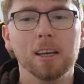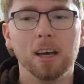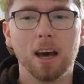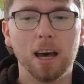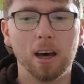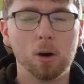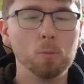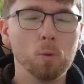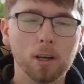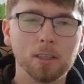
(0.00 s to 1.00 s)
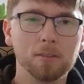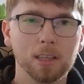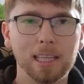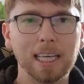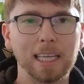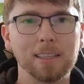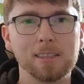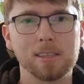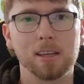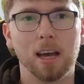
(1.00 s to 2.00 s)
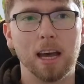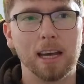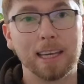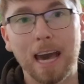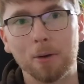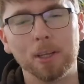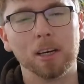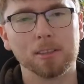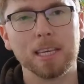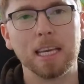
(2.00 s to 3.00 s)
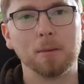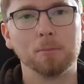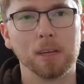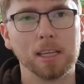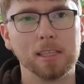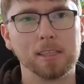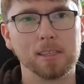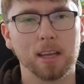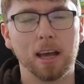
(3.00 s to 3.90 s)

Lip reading: On one of the leads, Cow and our team is